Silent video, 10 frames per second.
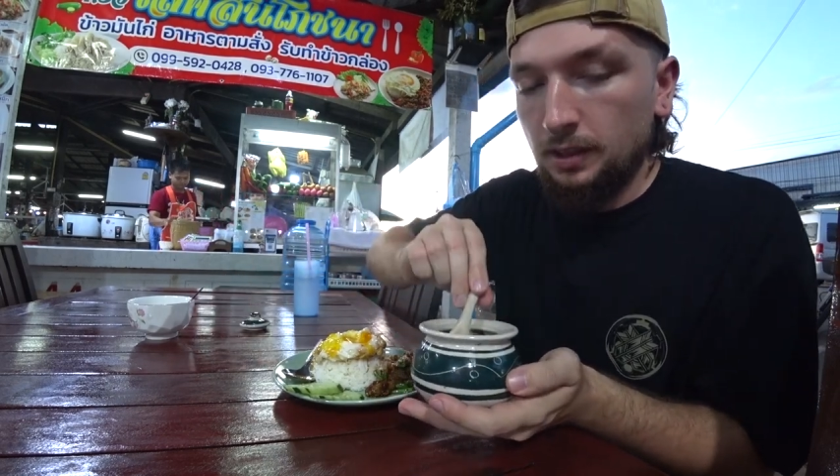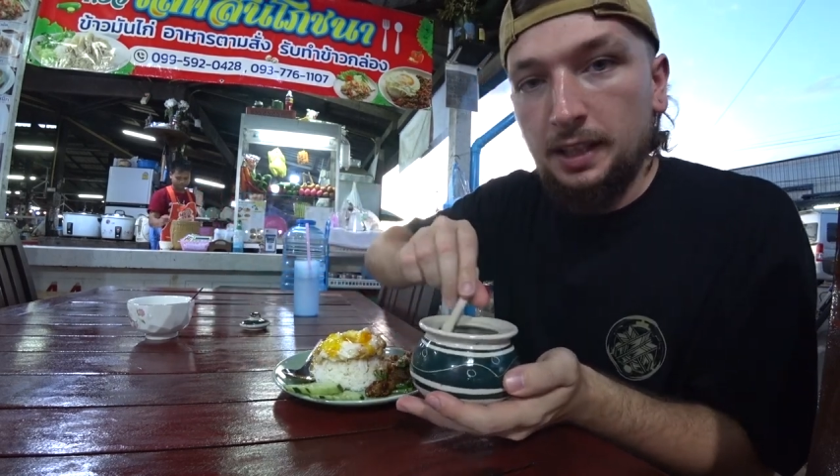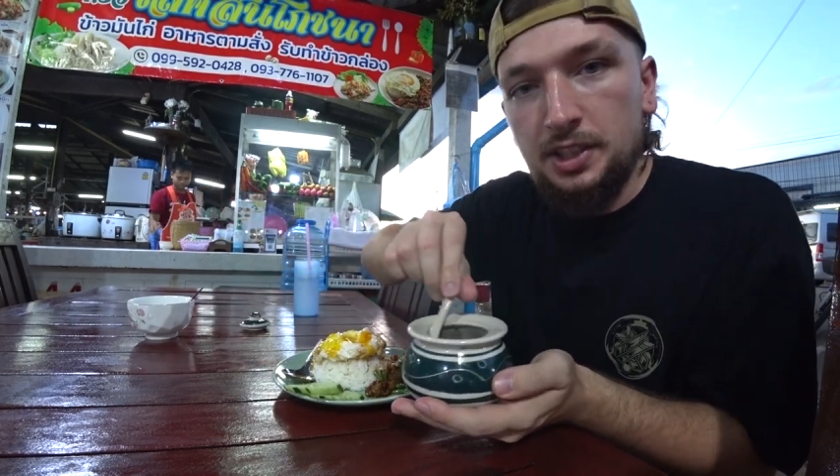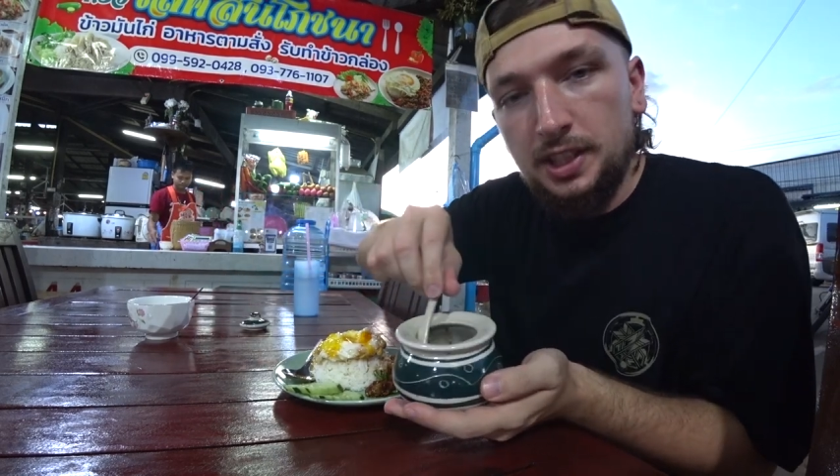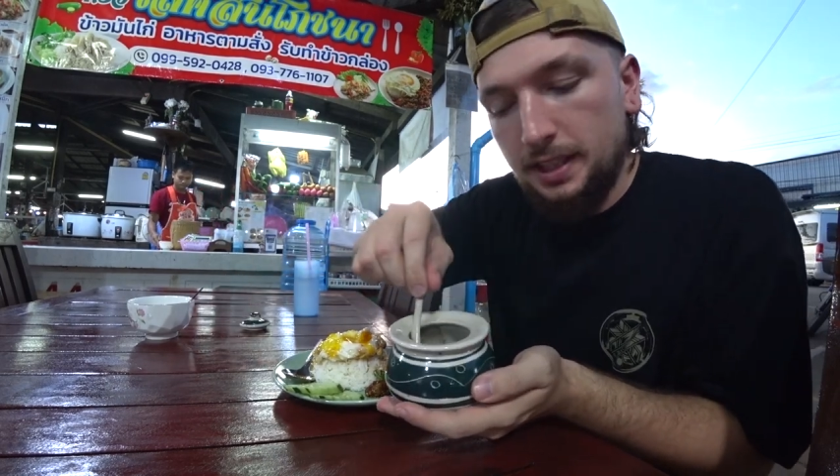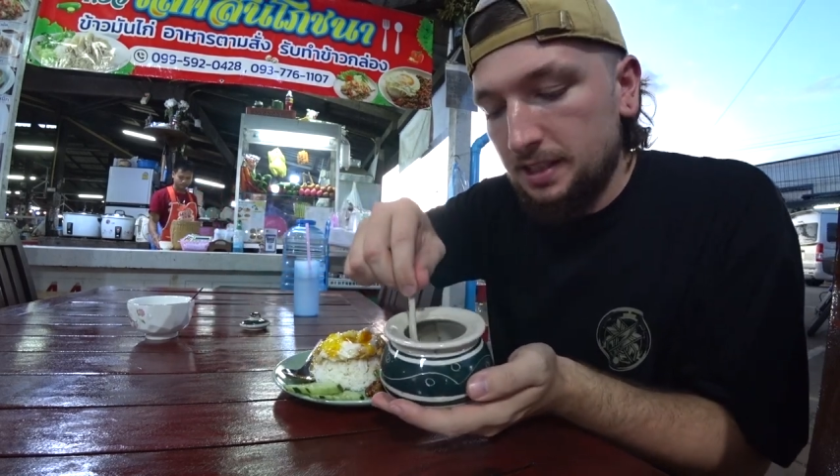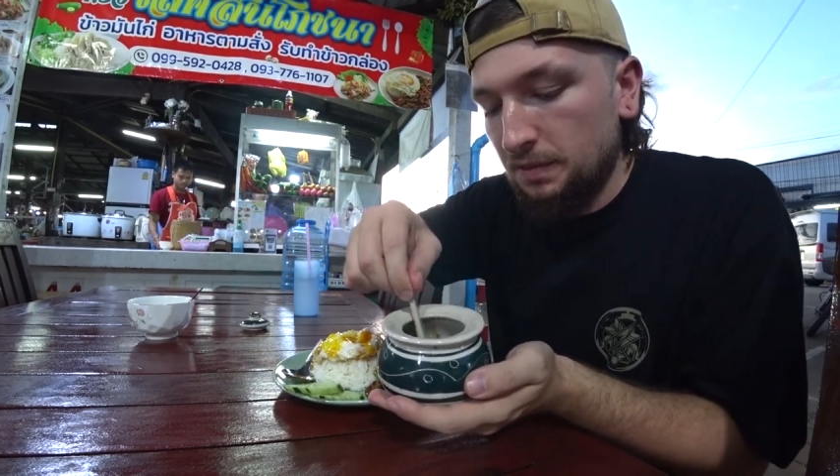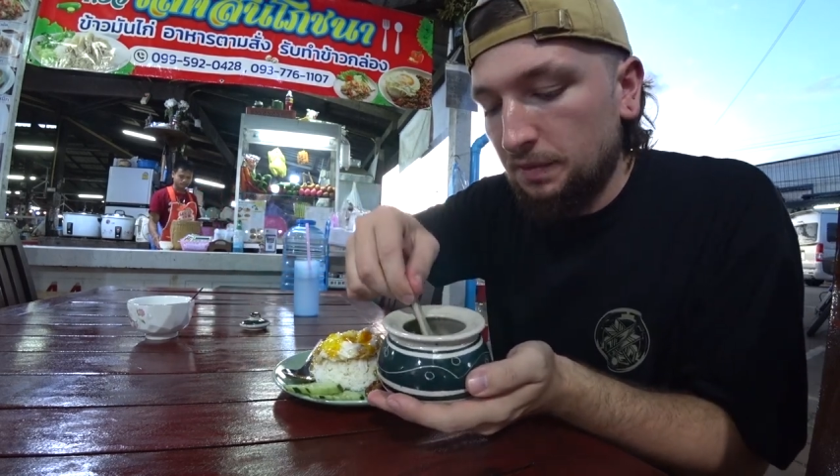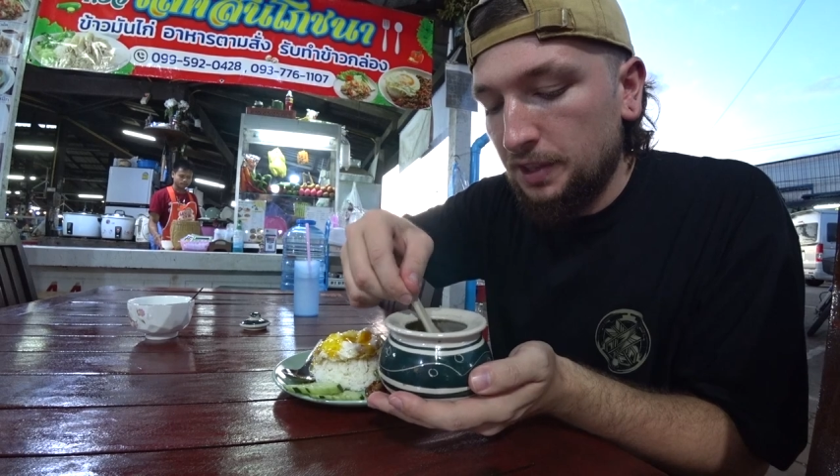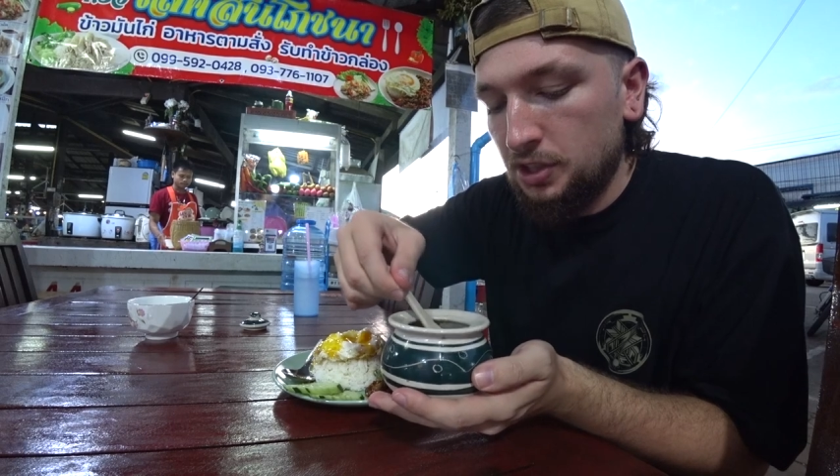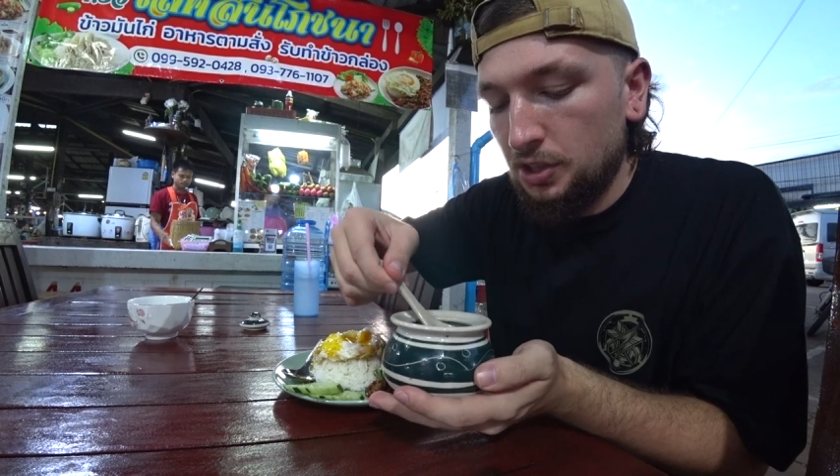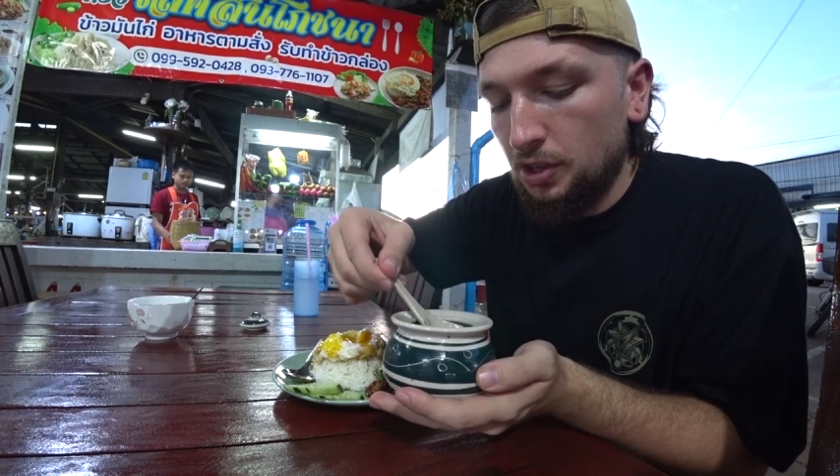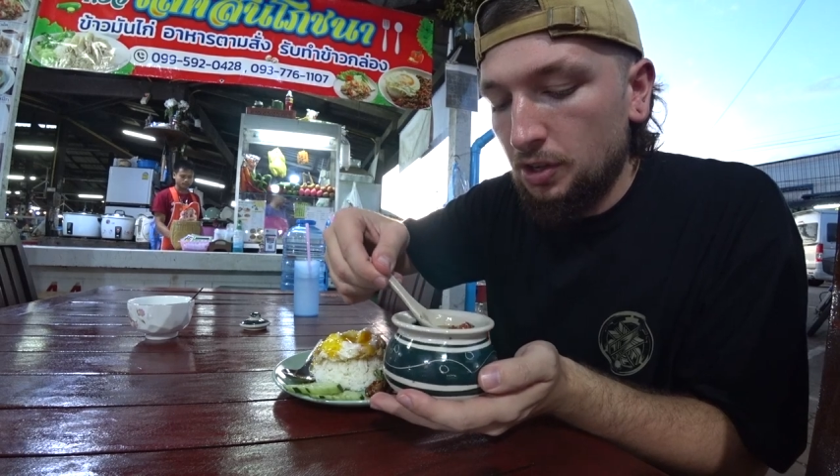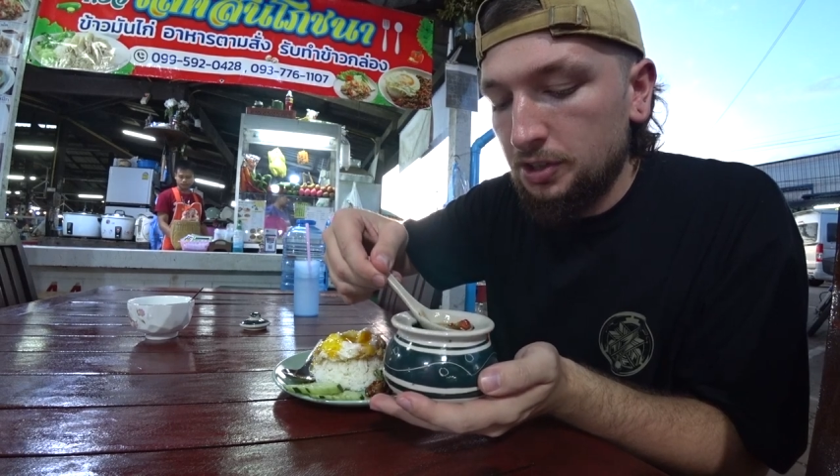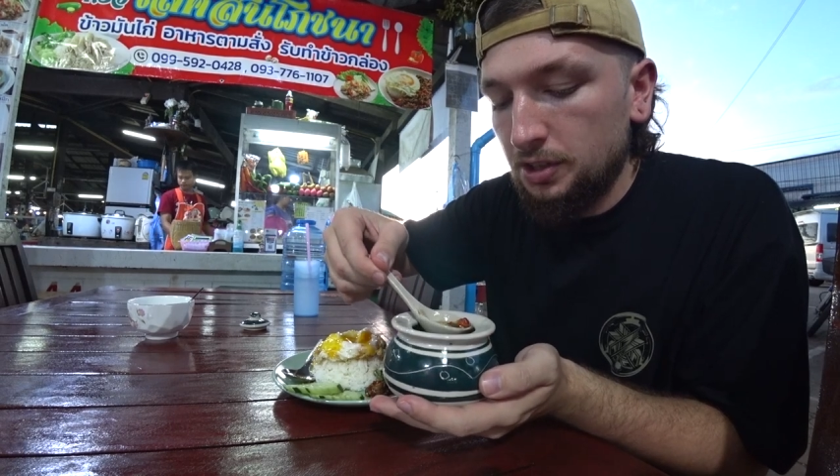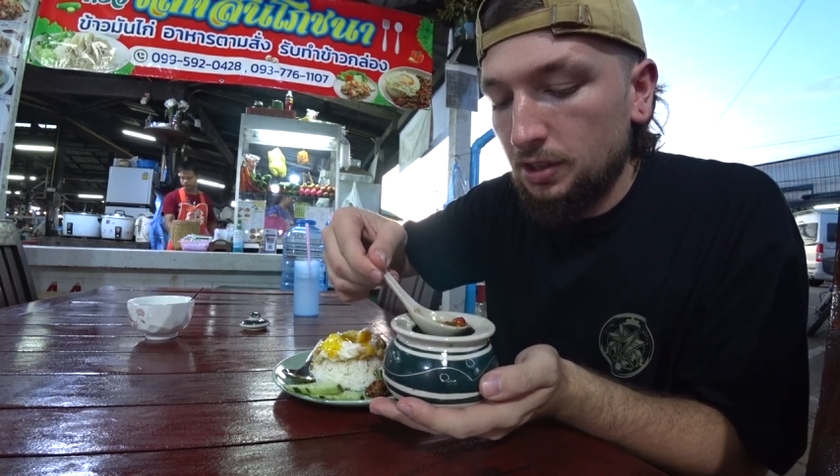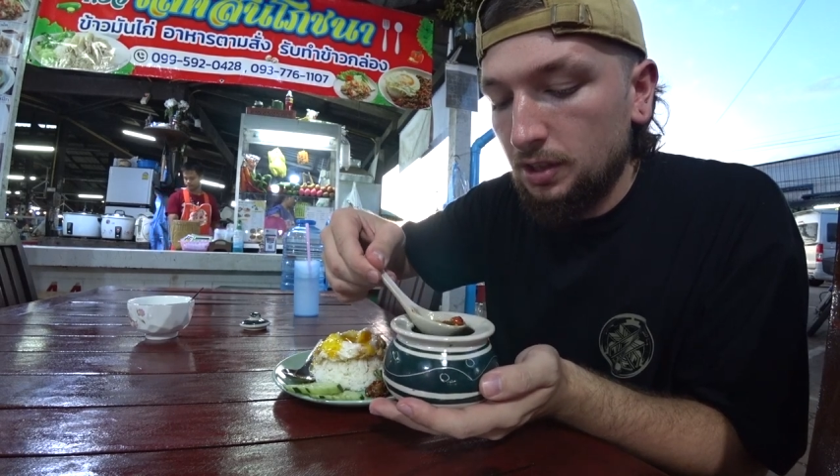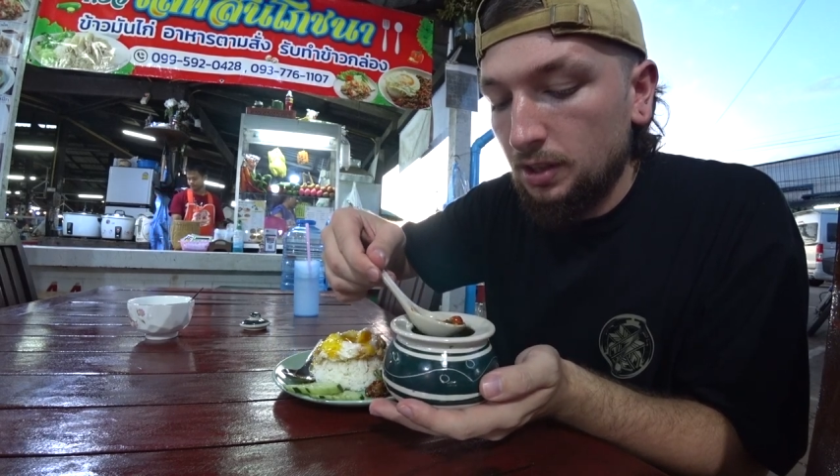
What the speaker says: Like chilies in fish sauce.